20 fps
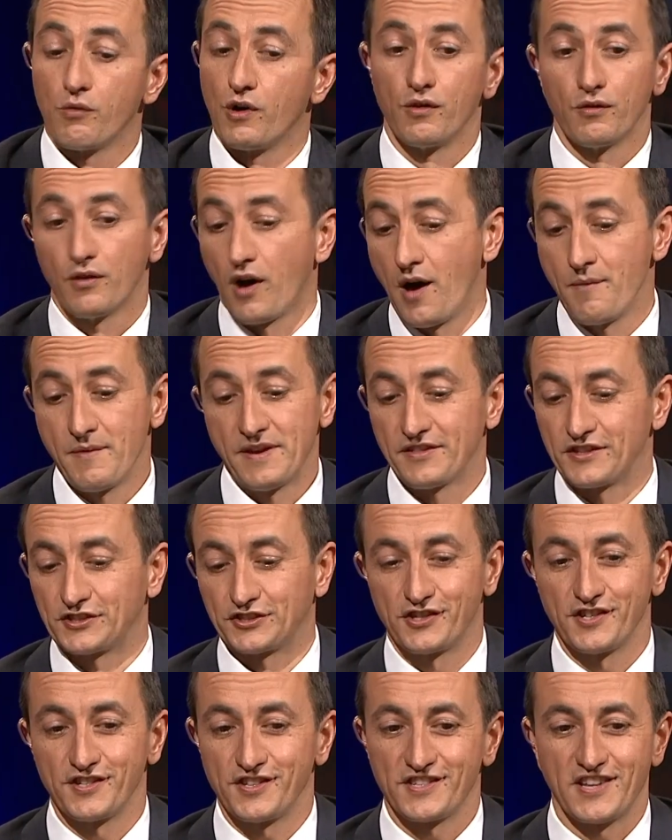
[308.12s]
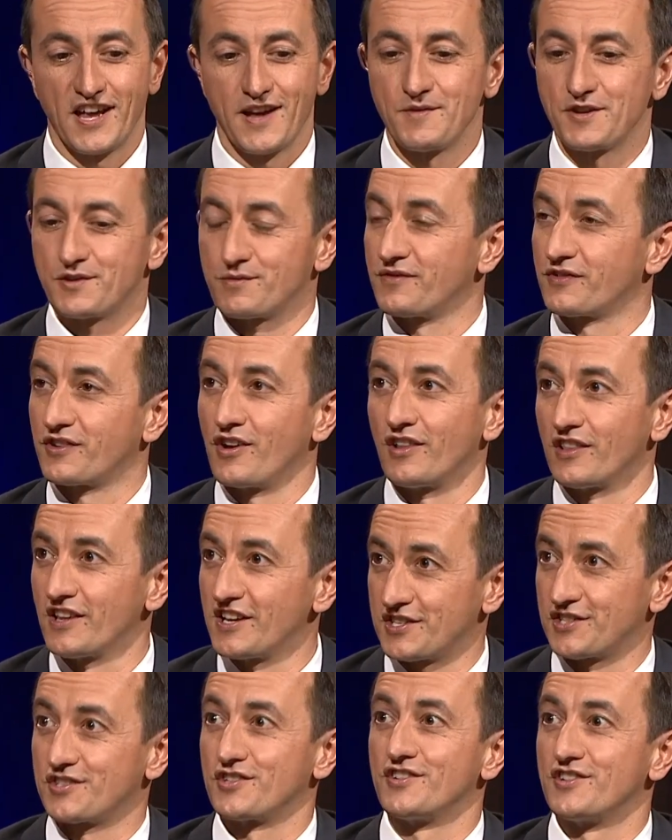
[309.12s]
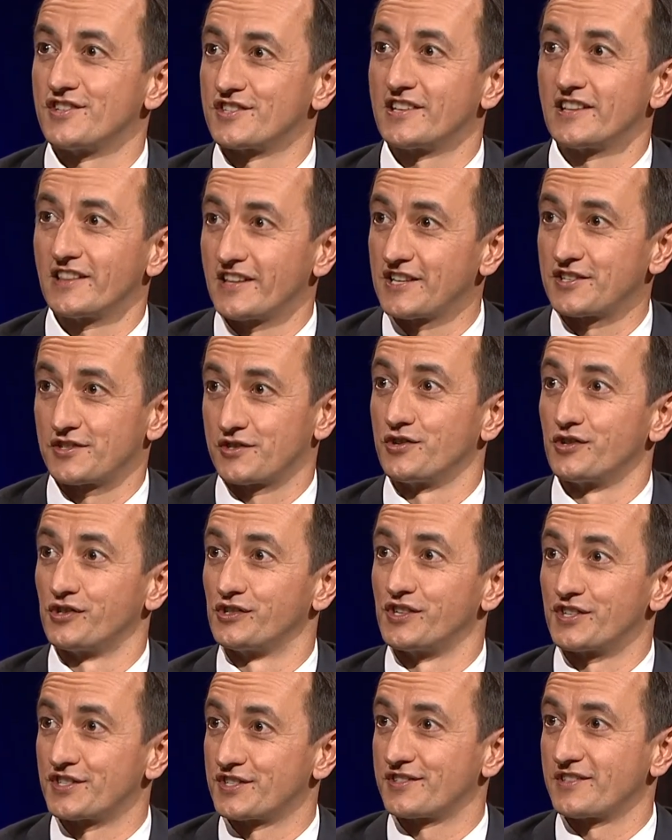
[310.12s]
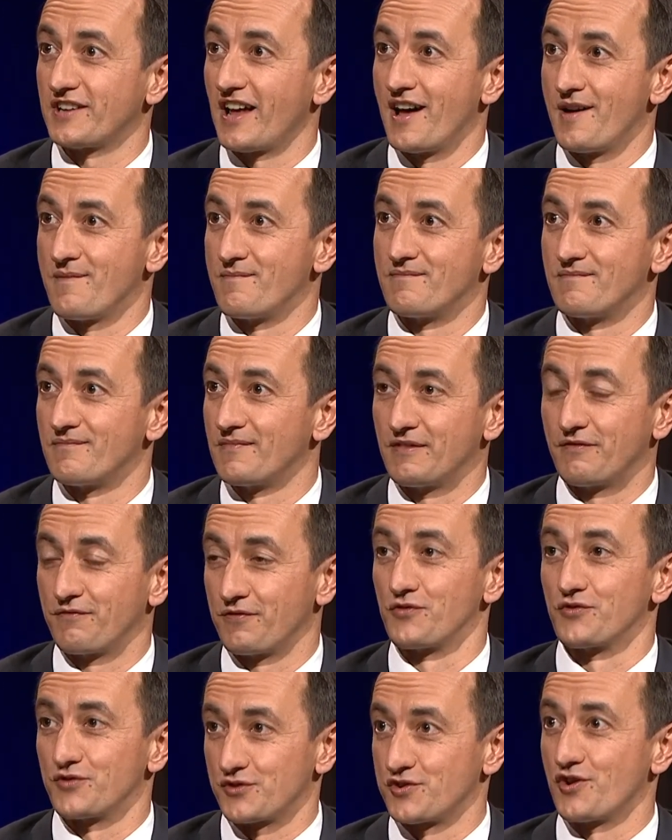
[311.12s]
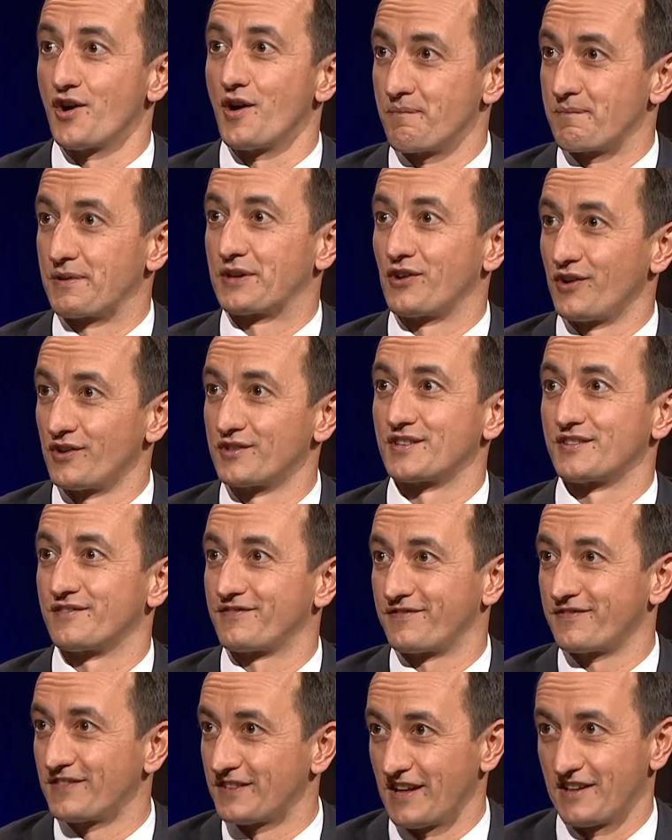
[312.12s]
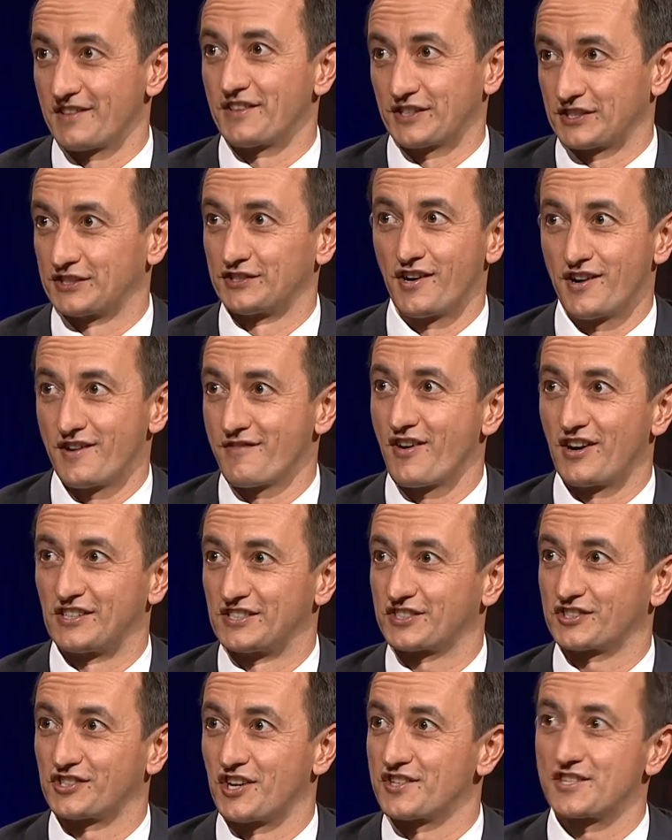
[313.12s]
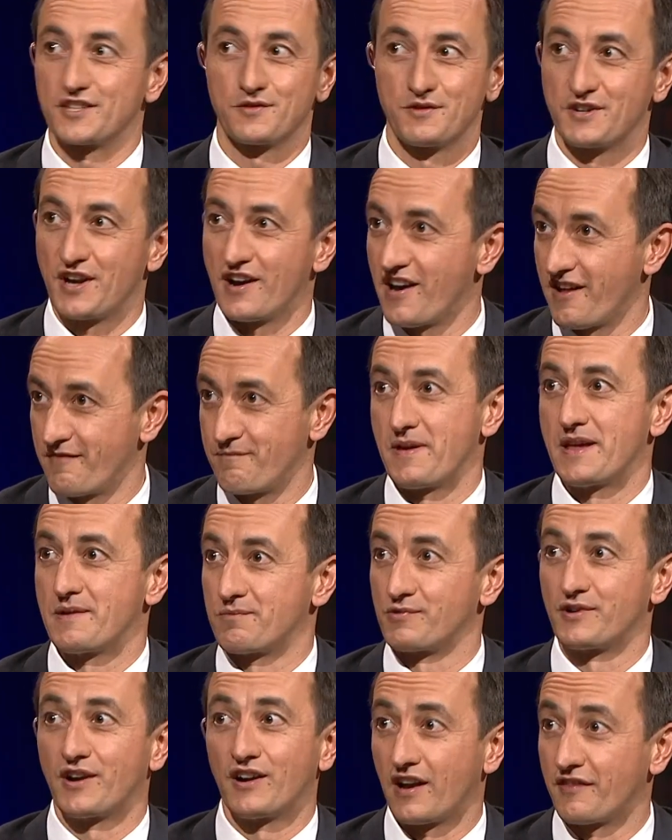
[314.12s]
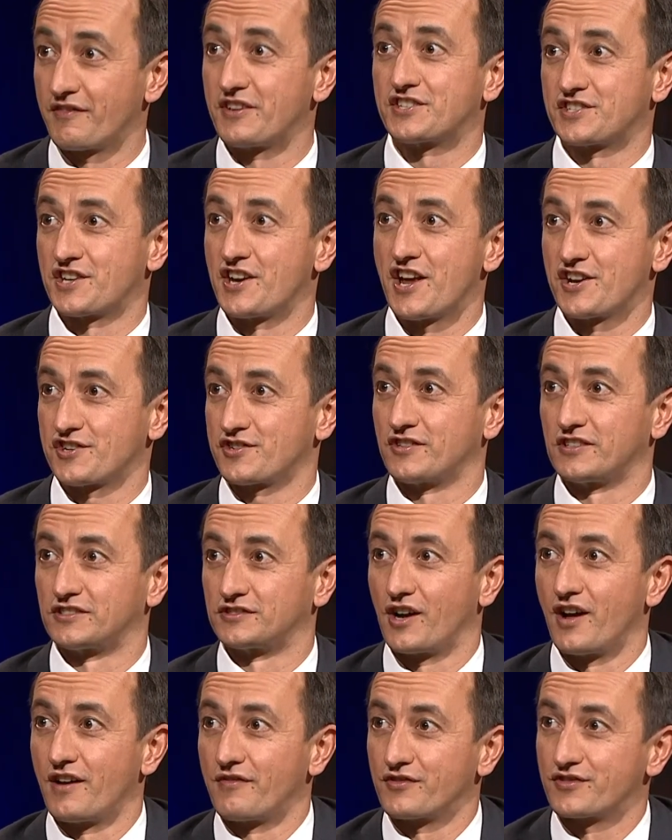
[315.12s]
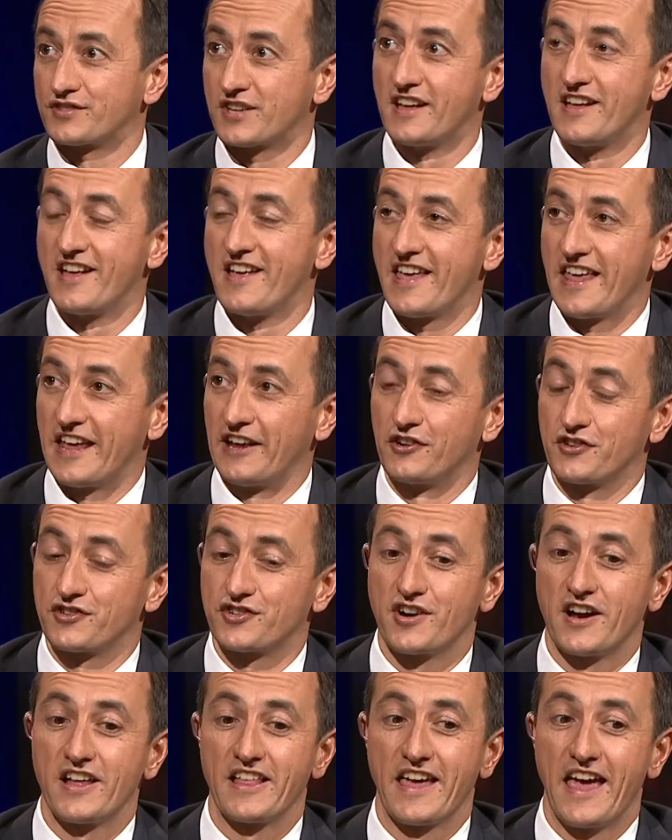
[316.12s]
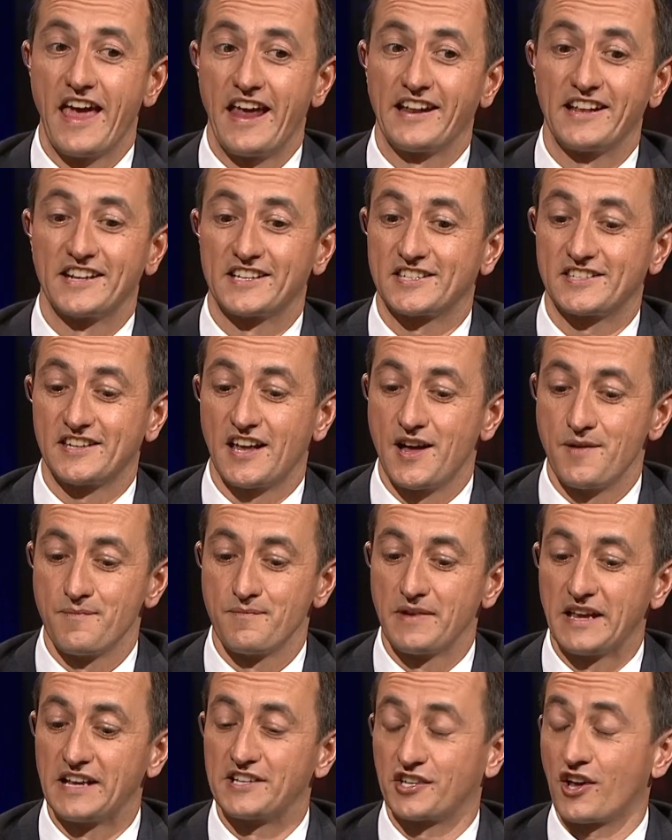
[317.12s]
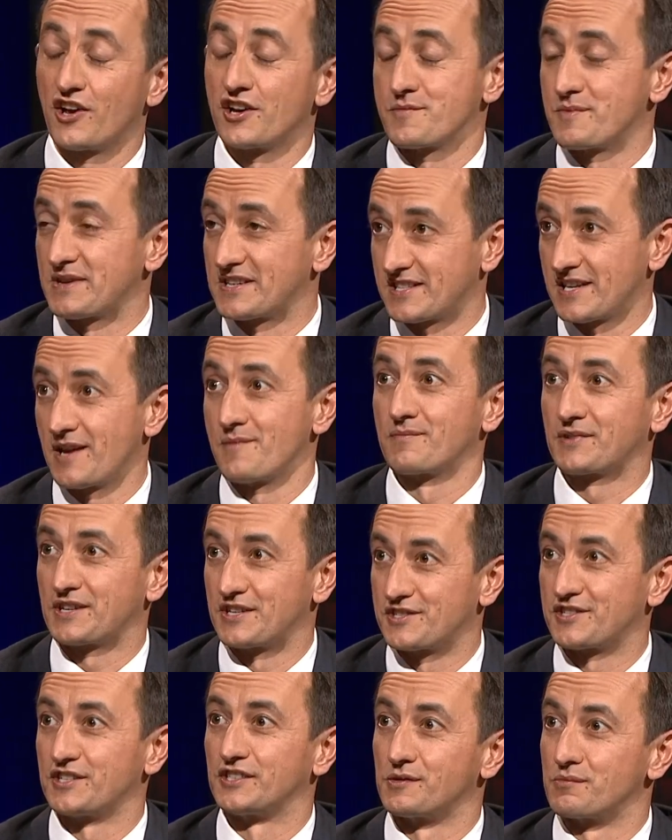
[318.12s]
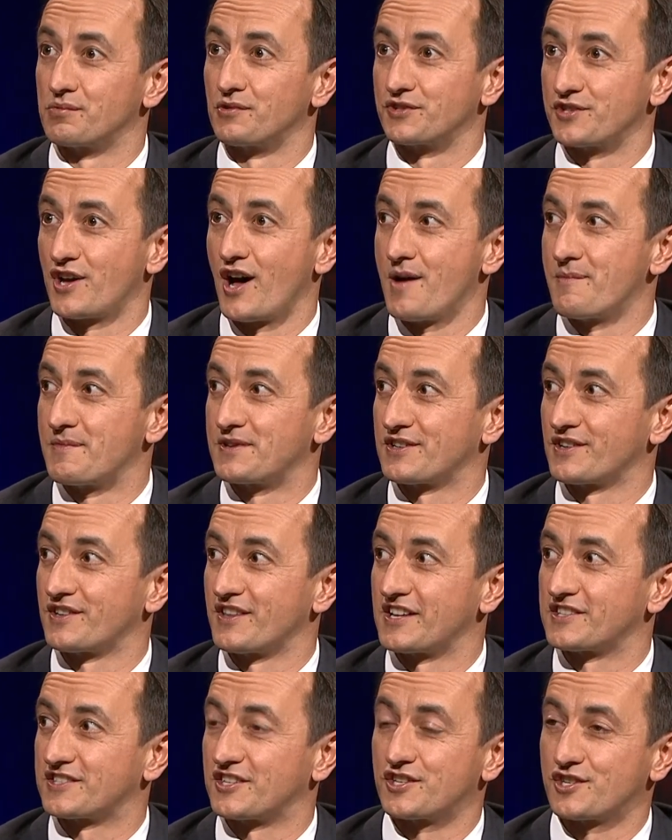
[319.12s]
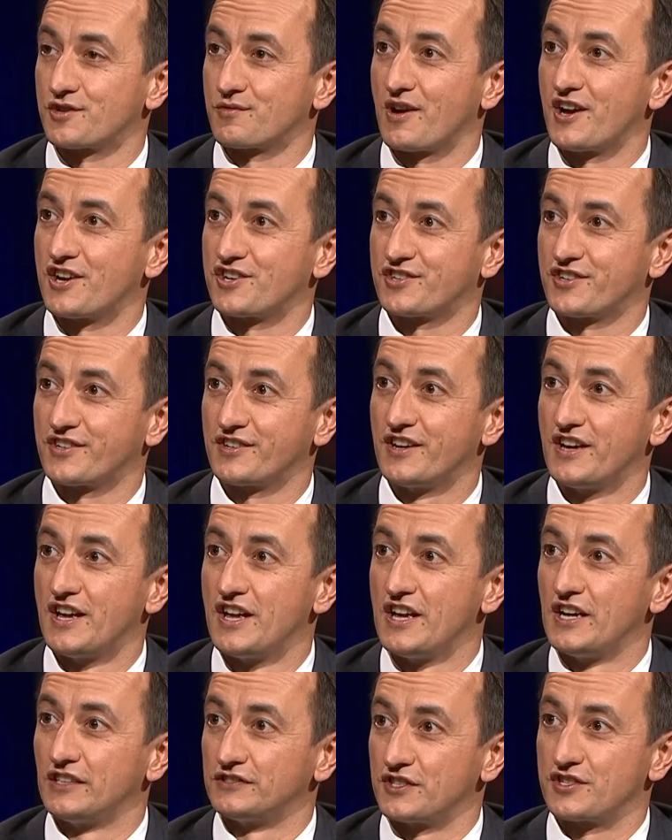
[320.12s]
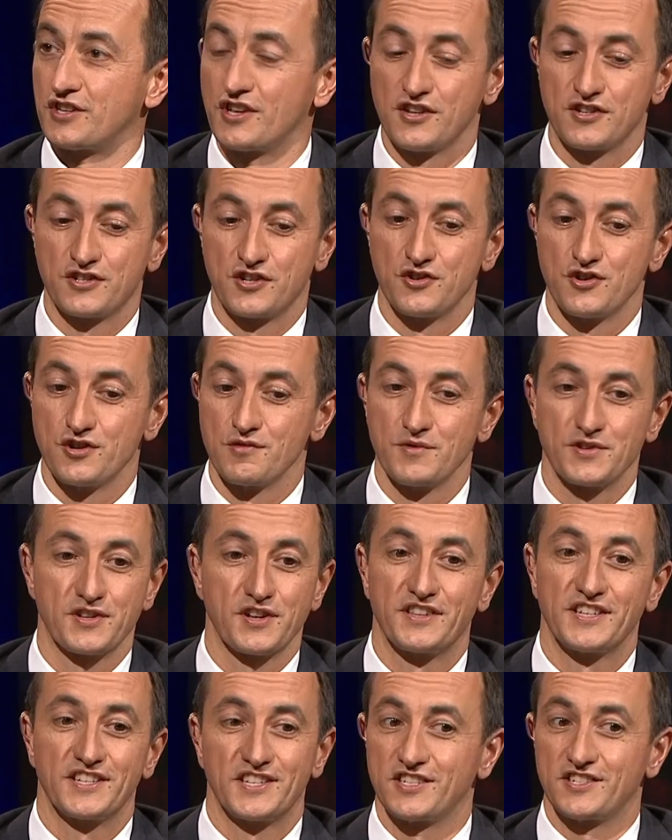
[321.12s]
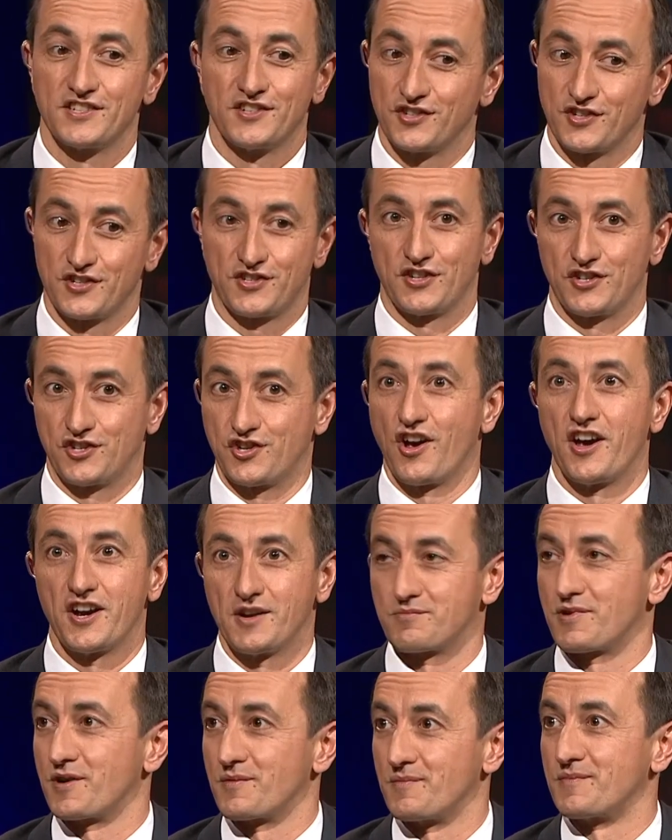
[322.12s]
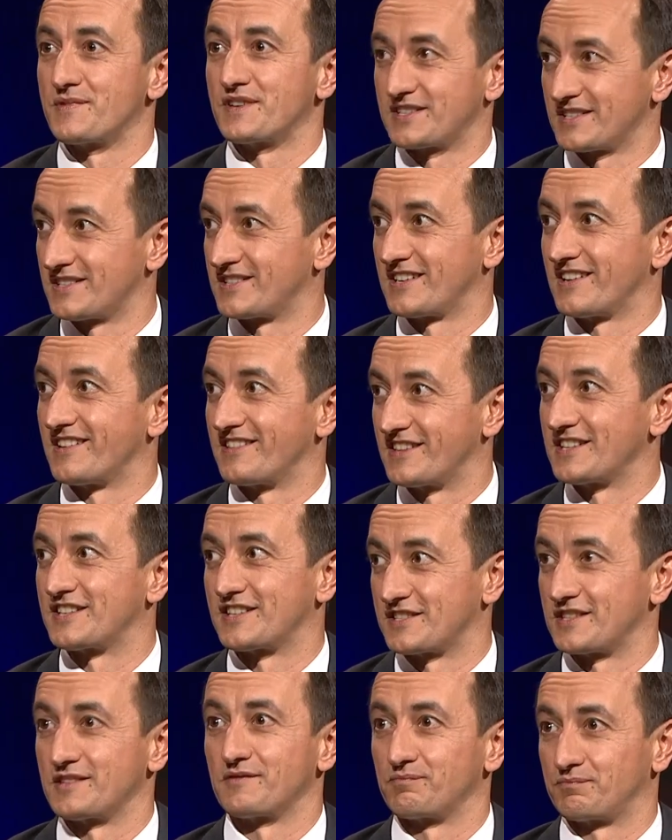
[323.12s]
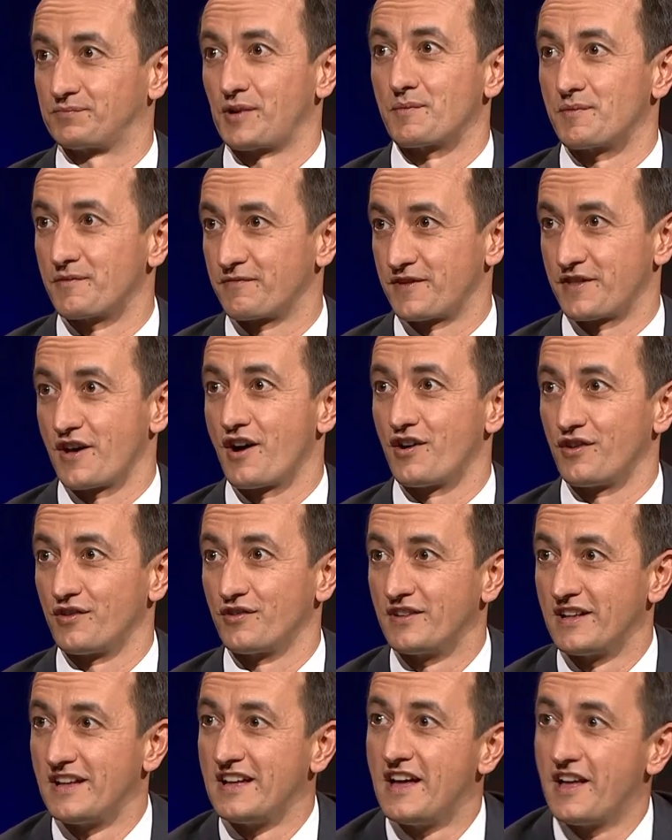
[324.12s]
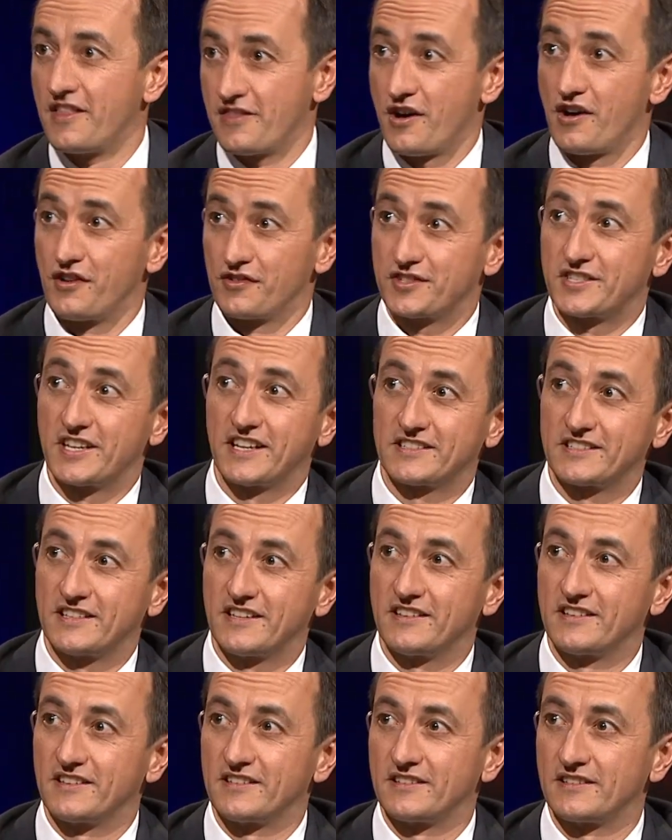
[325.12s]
Well, I mean, the truth is, Hamish, we've got less students and less tourists, full stop, because of the coronavirus crisis. We don't have people, we don't have international arrivals in Australia, and it's going to be some considerable time until that situation returns to normal. So this isn't just a China problem. This is a problem for the whole sector.